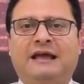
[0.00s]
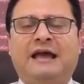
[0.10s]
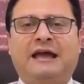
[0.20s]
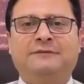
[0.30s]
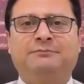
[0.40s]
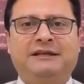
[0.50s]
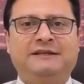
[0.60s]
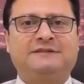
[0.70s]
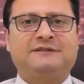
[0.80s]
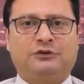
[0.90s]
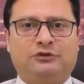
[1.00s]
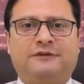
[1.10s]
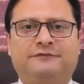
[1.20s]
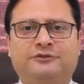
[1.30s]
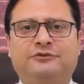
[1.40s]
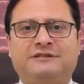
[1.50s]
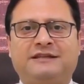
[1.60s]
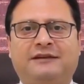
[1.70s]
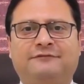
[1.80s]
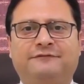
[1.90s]
and please look after
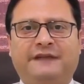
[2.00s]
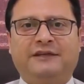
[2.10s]
yourself. Thank